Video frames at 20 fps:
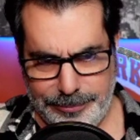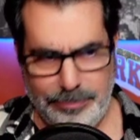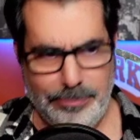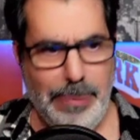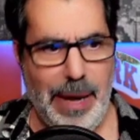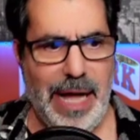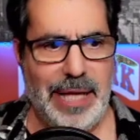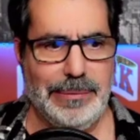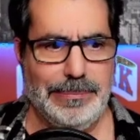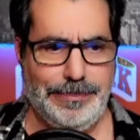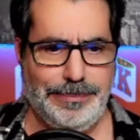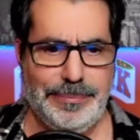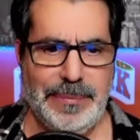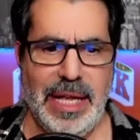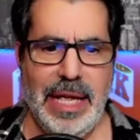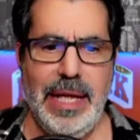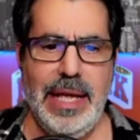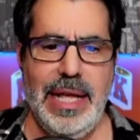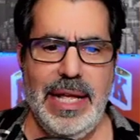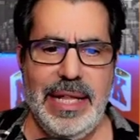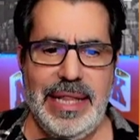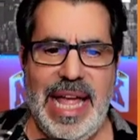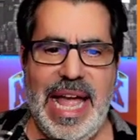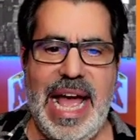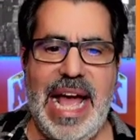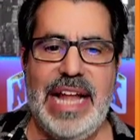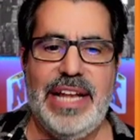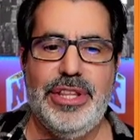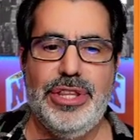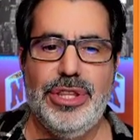But they
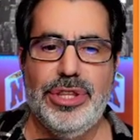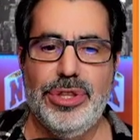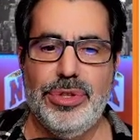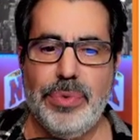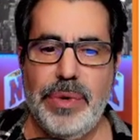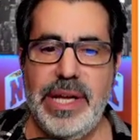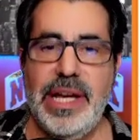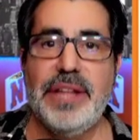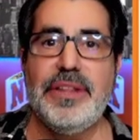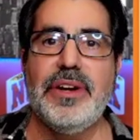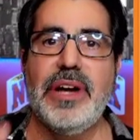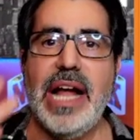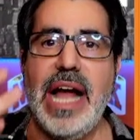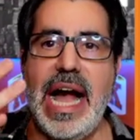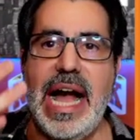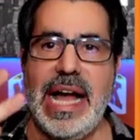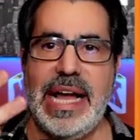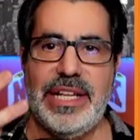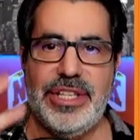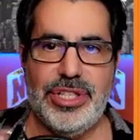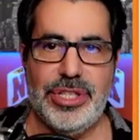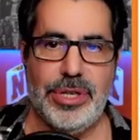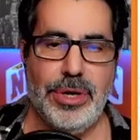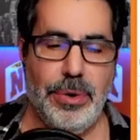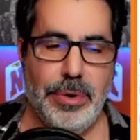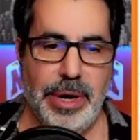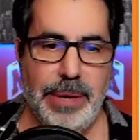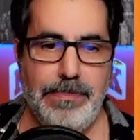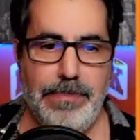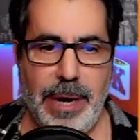had 3 other guys
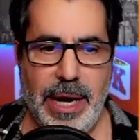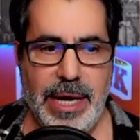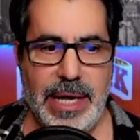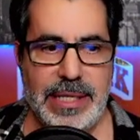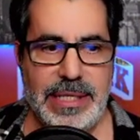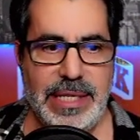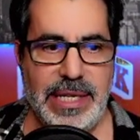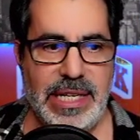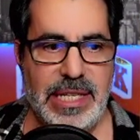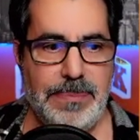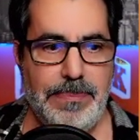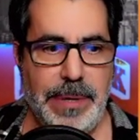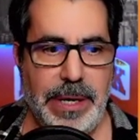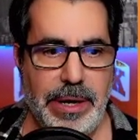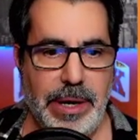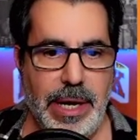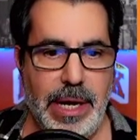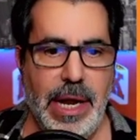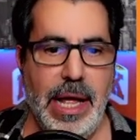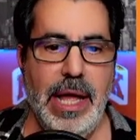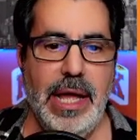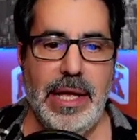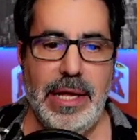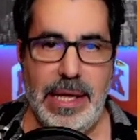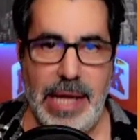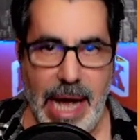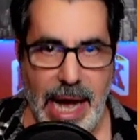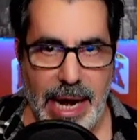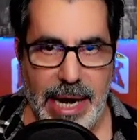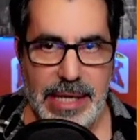scoring buckets in this period.
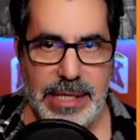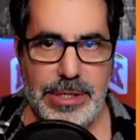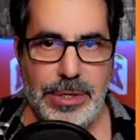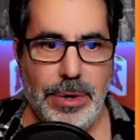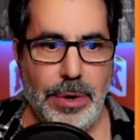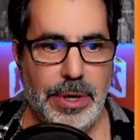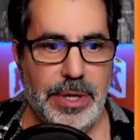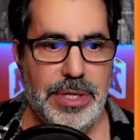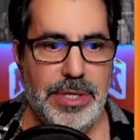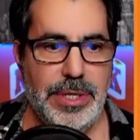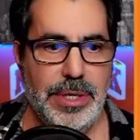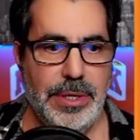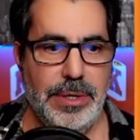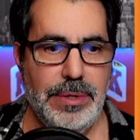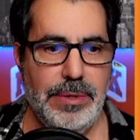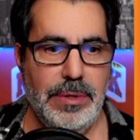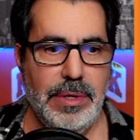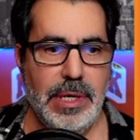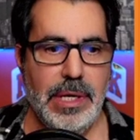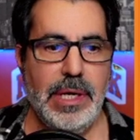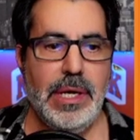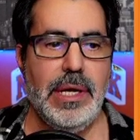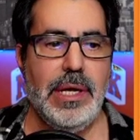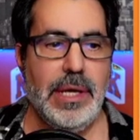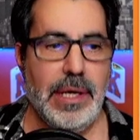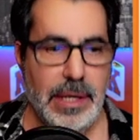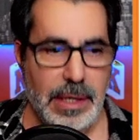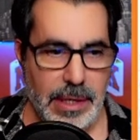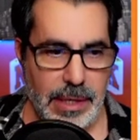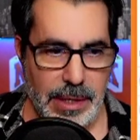Giannis scored 2.
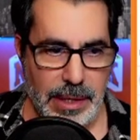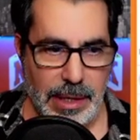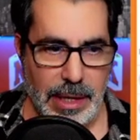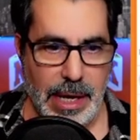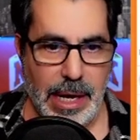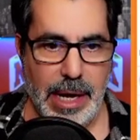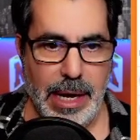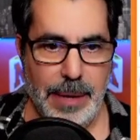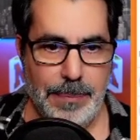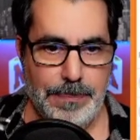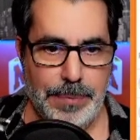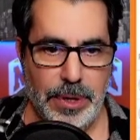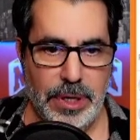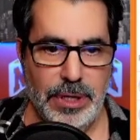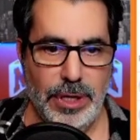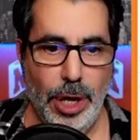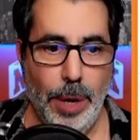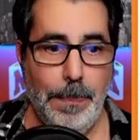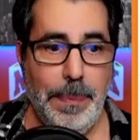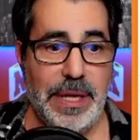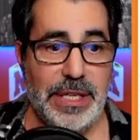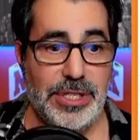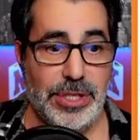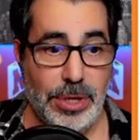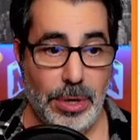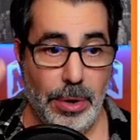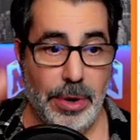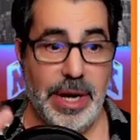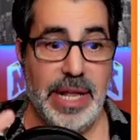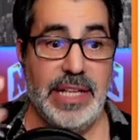Brook Lopez
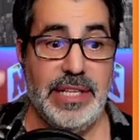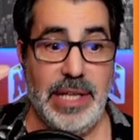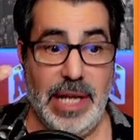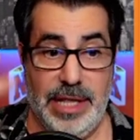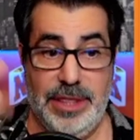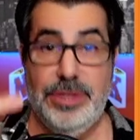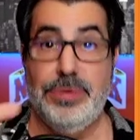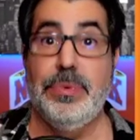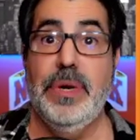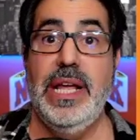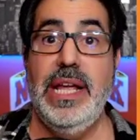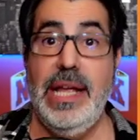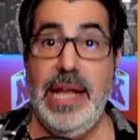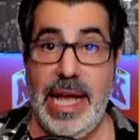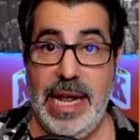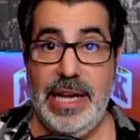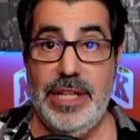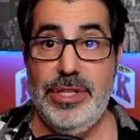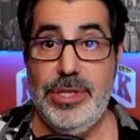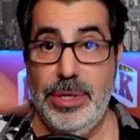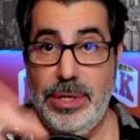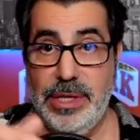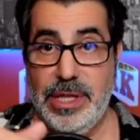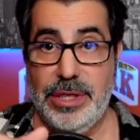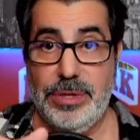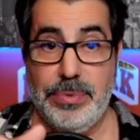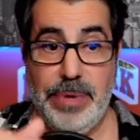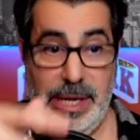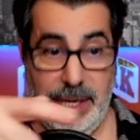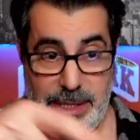scored a 3 and a 2. The
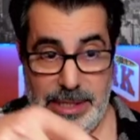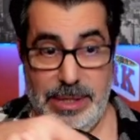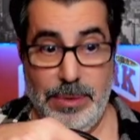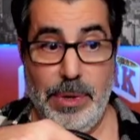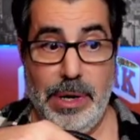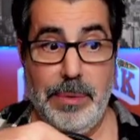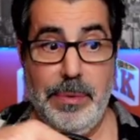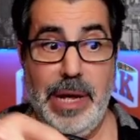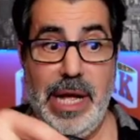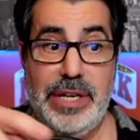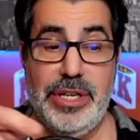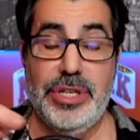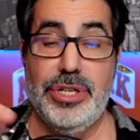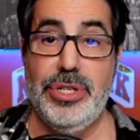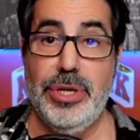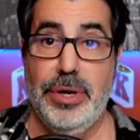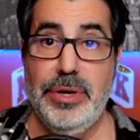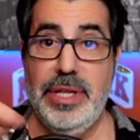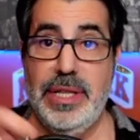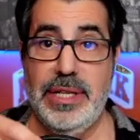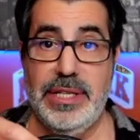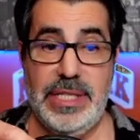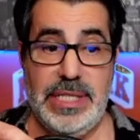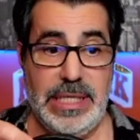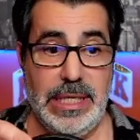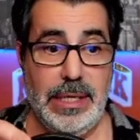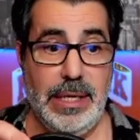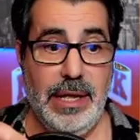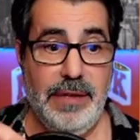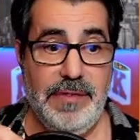3 is the one I just showed you, the
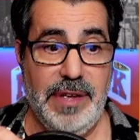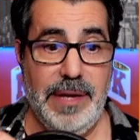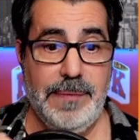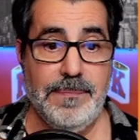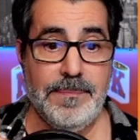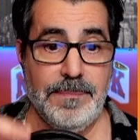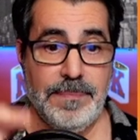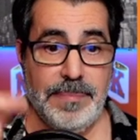still of it.